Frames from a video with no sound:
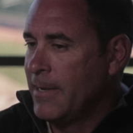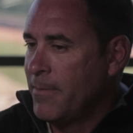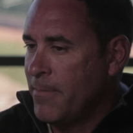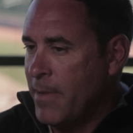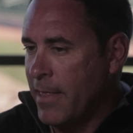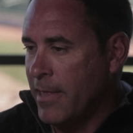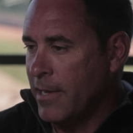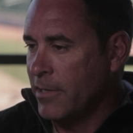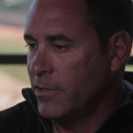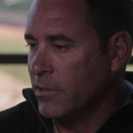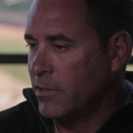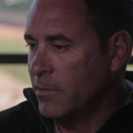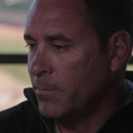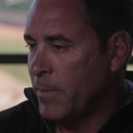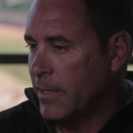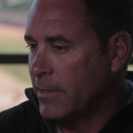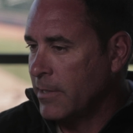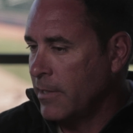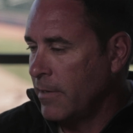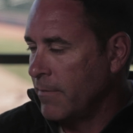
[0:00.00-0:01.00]
and that just
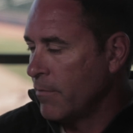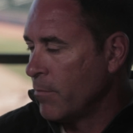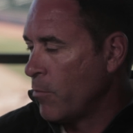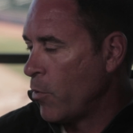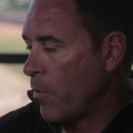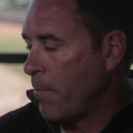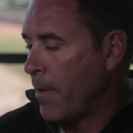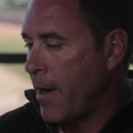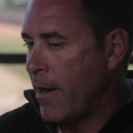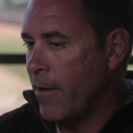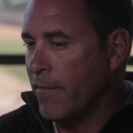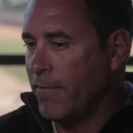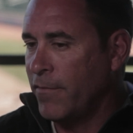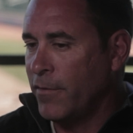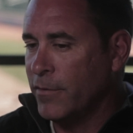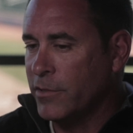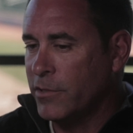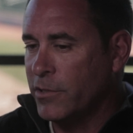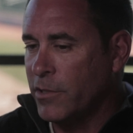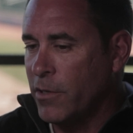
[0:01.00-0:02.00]
makes it even more
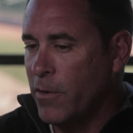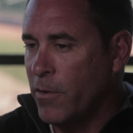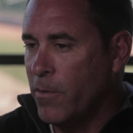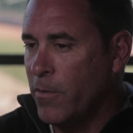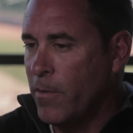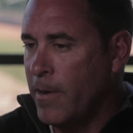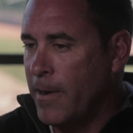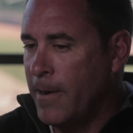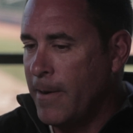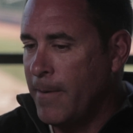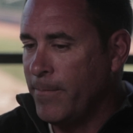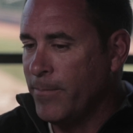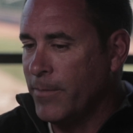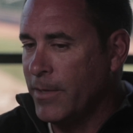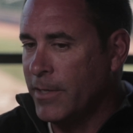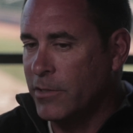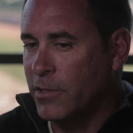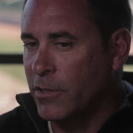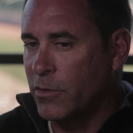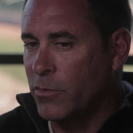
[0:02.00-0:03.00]
powerful. So
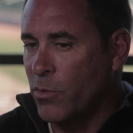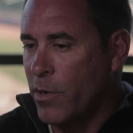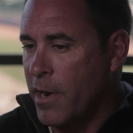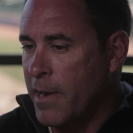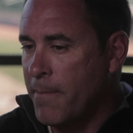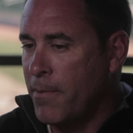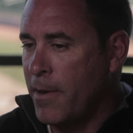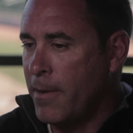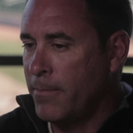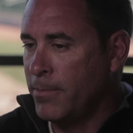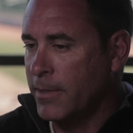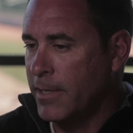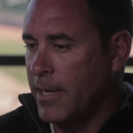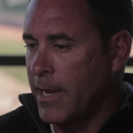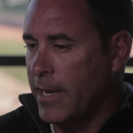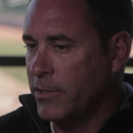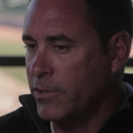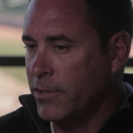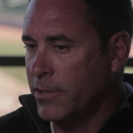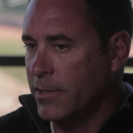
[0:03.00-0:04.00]
it's a great
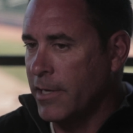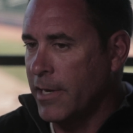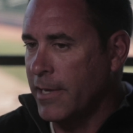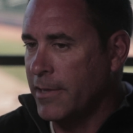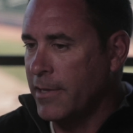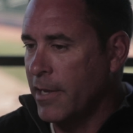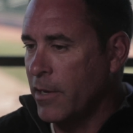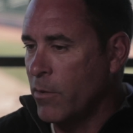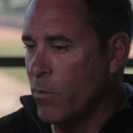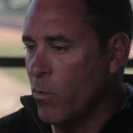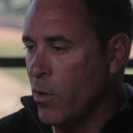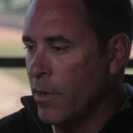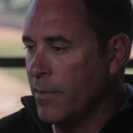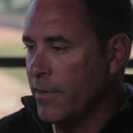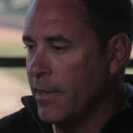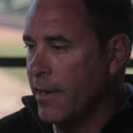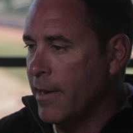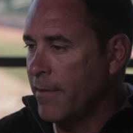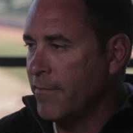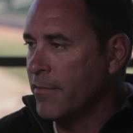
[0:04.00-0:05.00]
publication, and I think one
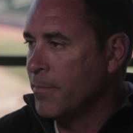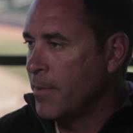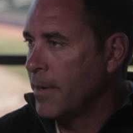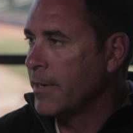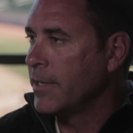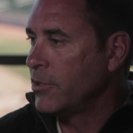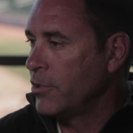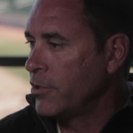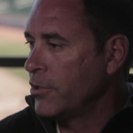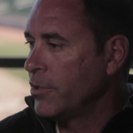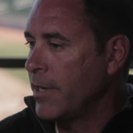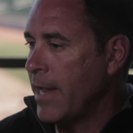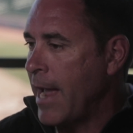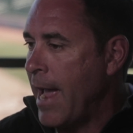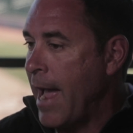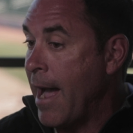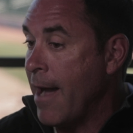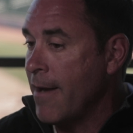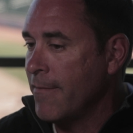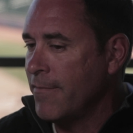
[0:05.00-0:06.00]
that everybody should
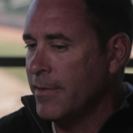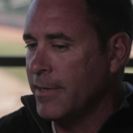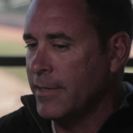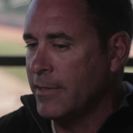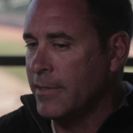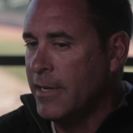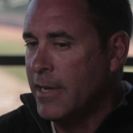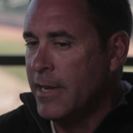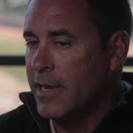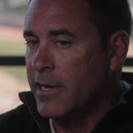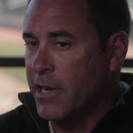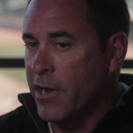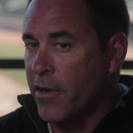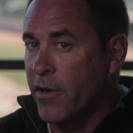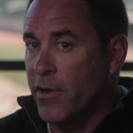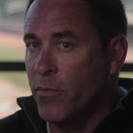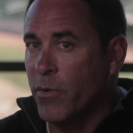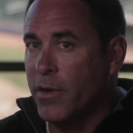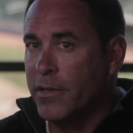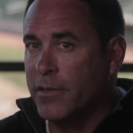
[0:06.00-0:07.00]
have and
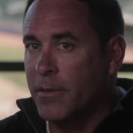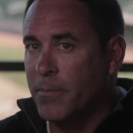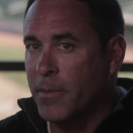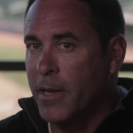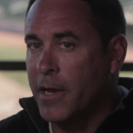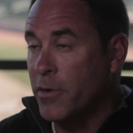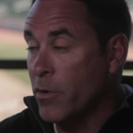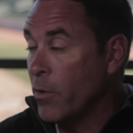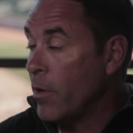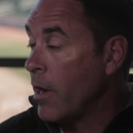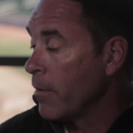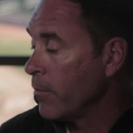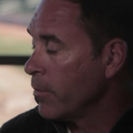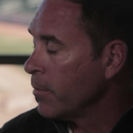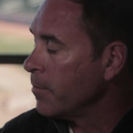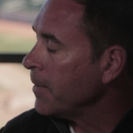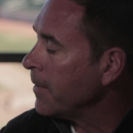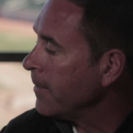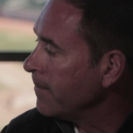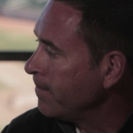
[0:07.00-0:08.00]
carry with them. I know I will
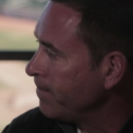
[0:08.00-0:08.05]
be.